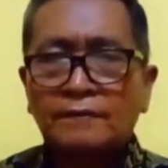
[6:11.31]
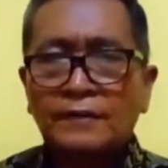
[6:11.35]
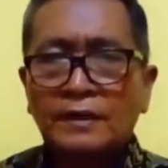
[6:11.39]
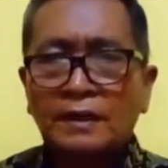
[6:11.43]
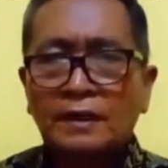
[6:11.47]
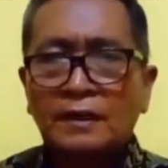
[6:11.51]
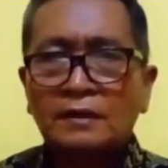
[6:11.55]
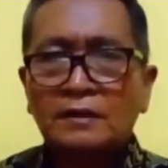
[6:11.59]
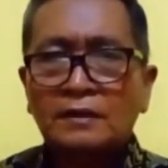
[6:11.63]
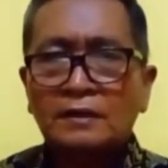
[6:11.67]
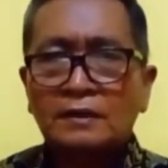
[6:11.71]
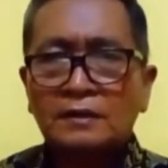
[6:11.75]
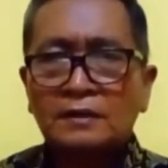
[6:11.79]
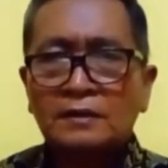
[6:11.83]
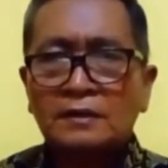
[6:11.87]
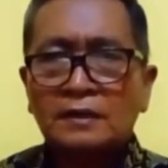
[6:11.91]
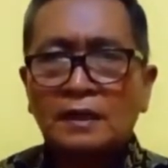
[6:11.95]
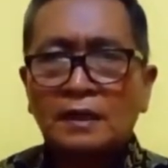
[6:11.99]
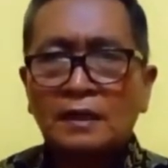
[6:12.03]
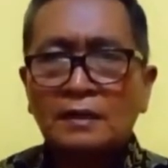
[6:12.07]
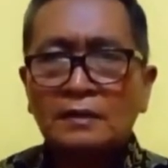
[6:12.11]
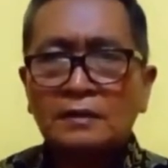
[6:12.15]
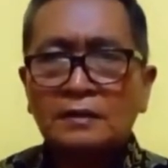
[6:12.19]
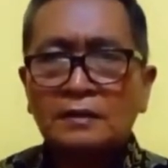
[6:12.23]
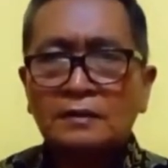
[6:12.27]
I
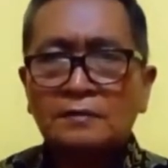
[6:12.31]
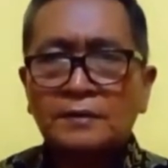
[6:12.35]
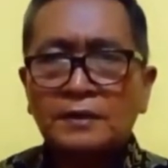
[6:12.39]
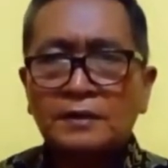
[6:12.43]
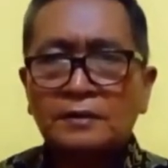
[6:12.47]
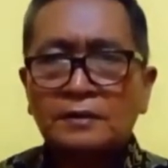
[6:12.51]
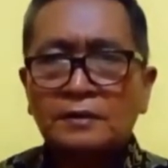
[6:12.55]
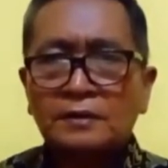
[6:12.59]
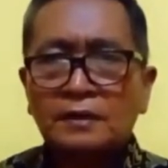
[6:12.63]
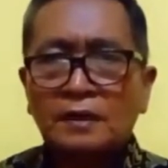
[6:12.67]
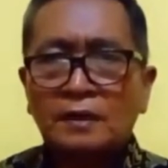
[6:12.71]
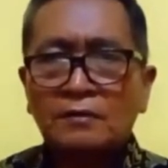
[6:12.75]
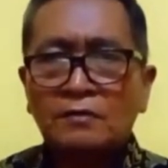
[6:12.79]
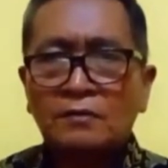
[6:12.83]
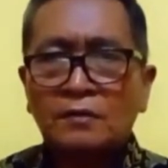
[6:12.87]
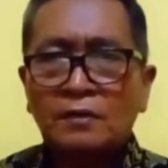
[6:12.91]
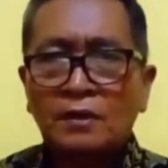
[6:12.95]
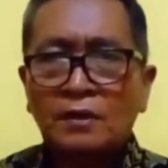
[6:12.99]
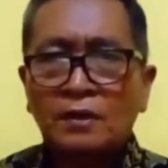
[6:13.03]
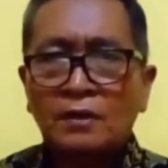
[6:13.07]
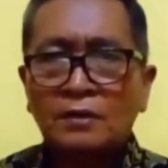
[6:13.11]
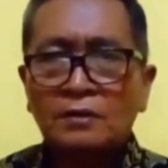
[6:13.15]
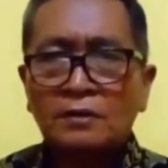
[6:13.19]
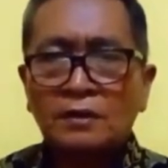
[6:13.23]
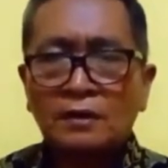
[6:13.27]
discuss it because I
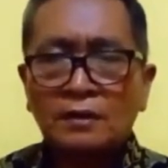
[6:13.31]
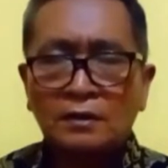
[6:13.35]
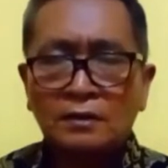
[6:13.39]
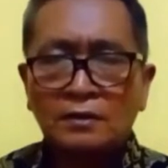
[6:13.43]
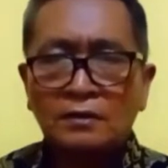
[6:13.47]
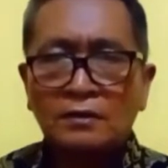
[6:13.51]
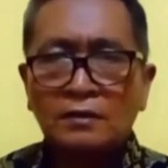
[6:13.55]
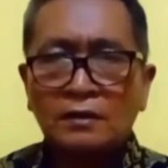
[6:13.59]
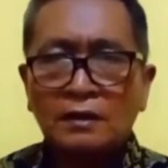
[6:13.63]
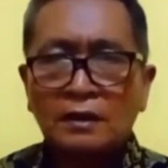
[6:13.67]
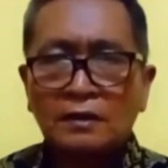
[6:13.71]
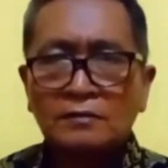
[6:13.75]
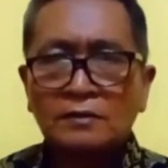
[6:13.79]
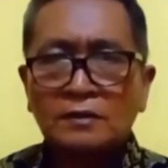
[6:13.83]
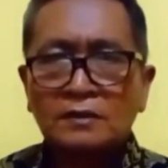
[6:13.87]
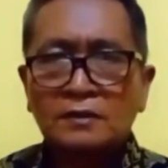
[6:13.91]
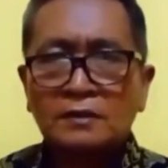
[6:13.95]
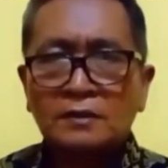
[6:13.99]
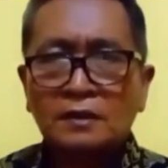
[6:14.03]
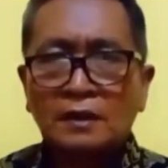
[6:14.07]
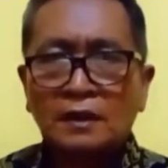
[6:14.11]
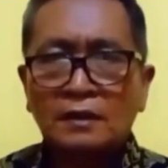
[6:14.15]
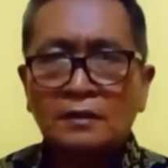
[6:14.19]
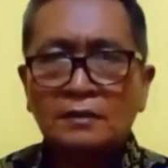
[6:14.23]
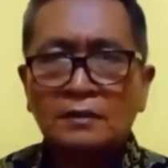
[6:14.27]
want you
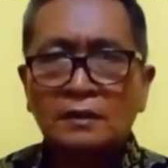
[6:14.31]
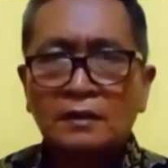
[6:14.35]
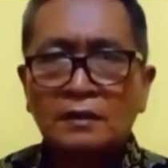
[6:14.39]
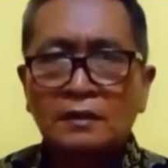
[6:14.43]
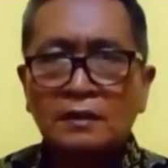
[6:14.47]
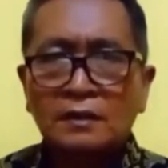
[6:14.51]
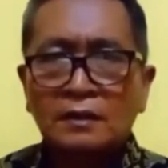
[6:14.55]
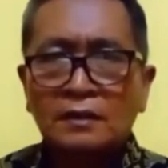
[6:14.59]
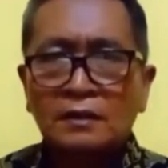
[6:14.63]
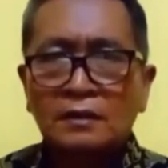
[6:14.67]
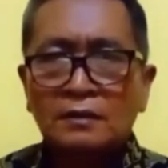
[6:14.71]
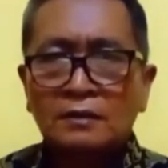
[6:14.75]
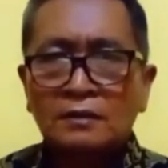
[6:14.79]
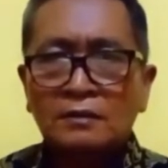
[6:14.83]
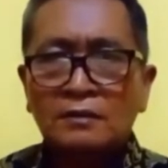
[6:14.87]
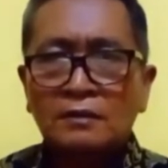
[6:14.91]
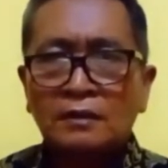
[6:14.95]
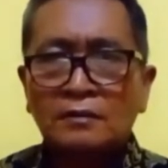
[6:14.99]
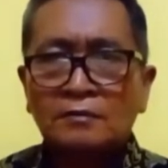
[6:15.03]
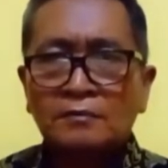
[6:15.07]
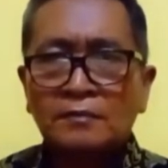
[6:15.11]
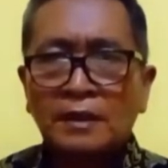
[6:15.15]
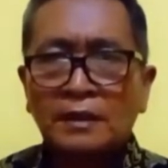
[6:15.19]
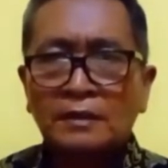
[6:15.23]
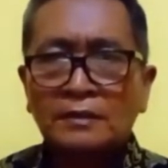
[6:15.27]
outside do
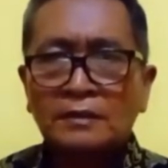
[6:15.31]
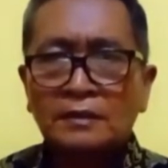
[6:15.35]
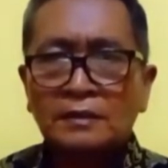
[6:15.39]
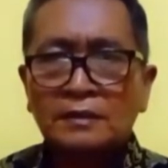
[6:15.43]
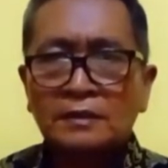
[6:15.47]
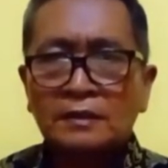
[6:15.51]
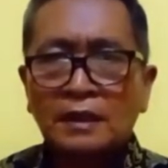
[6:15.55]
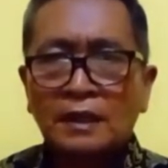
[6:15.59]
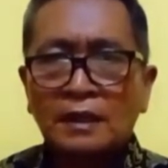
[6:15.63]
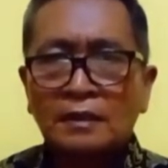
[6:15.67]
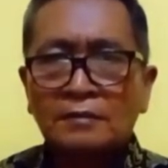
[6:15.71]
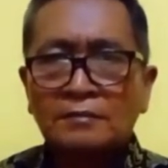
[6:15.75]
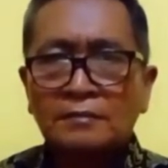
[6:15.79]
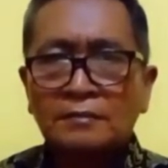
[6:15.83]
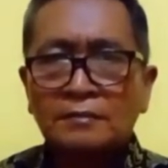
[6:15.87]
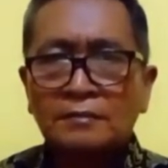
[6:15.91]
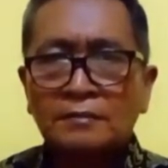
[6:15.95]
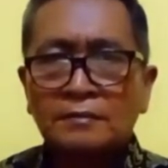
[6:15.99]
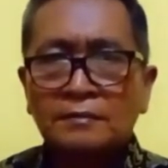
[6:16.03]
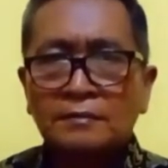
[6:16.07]
not make the same